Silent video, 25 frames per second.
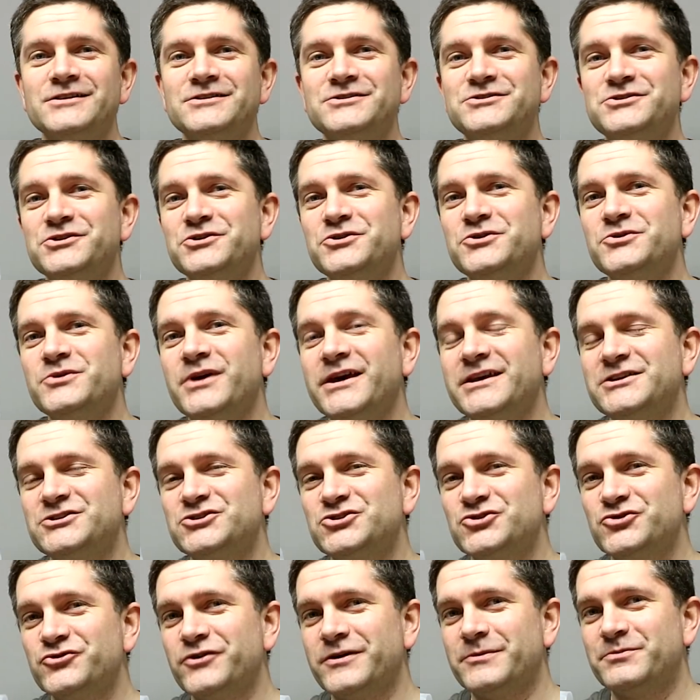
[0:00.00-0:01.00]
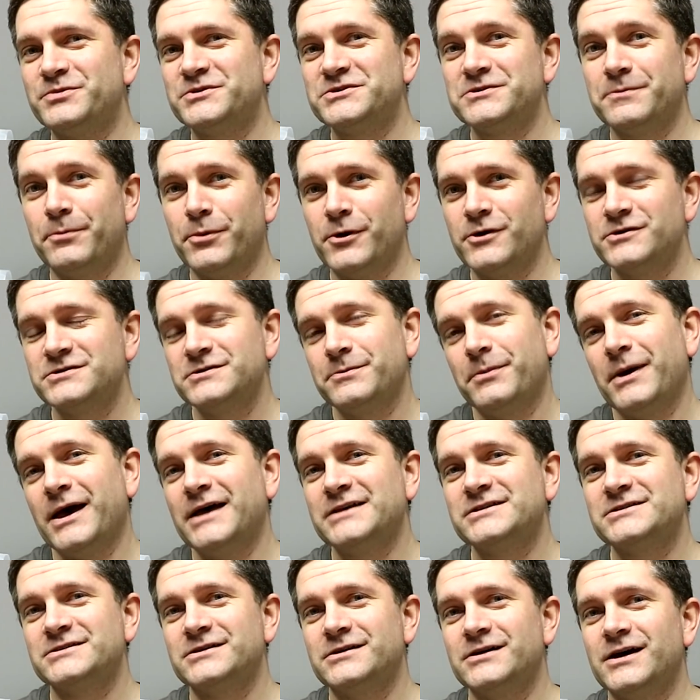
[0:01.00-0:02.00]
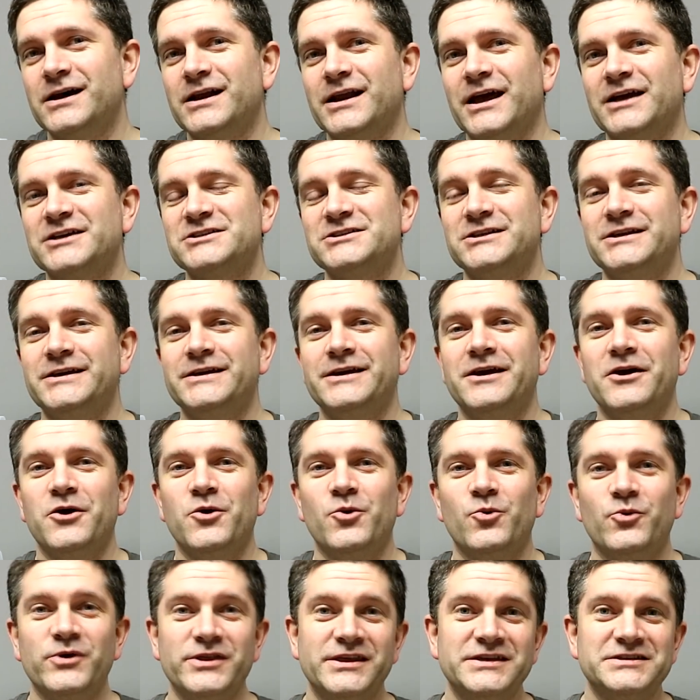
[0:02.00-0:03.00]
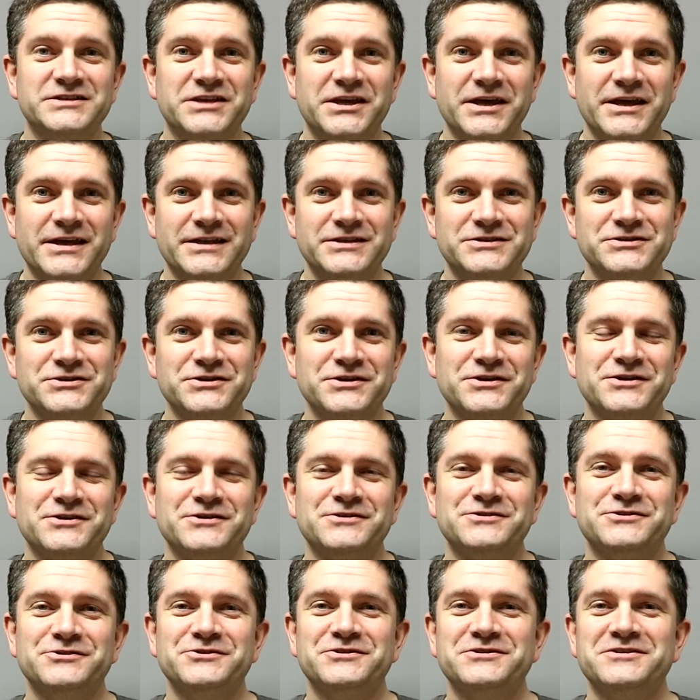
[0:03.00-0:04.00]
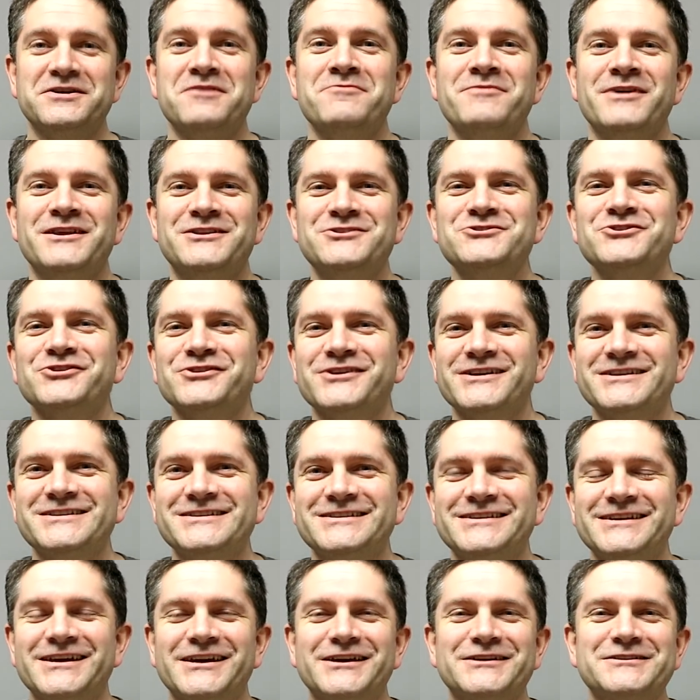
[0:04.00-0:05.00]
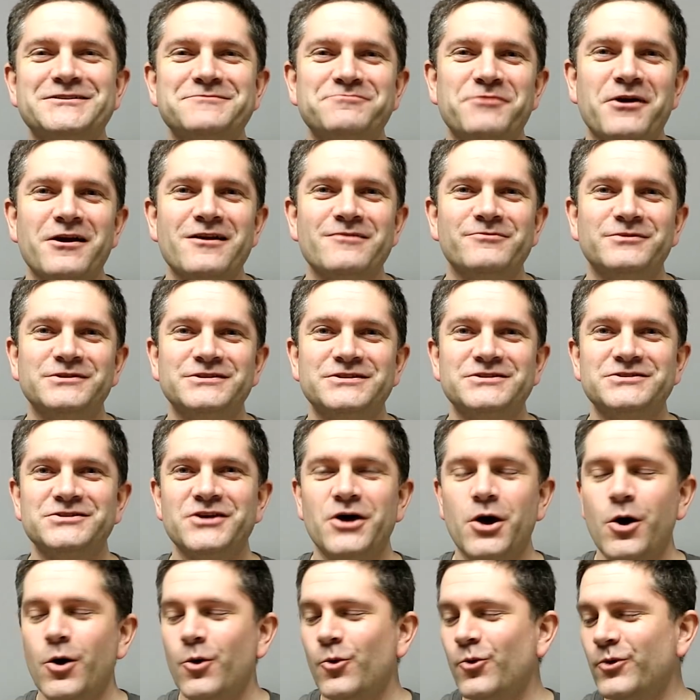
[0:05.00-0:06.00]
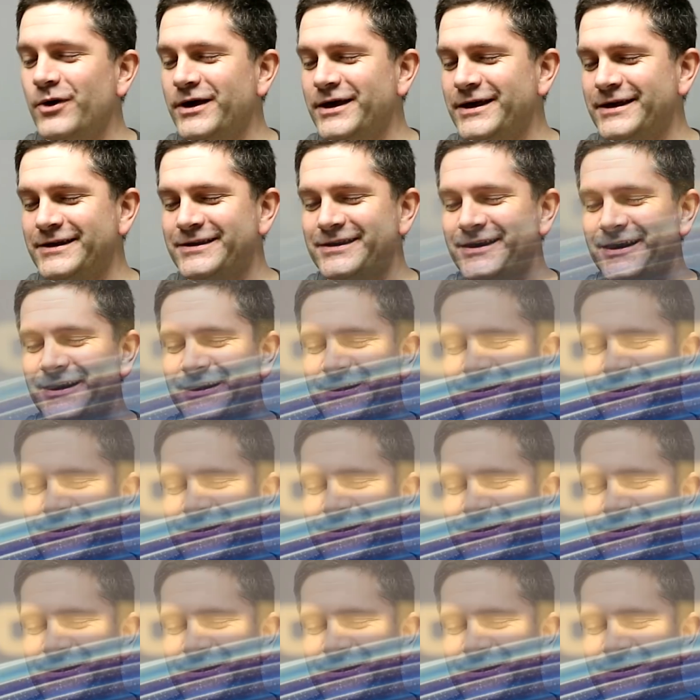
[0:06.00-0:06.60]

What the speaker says: do his trip to Proto-Pasta and actually, with his kids, do some interesting experiments with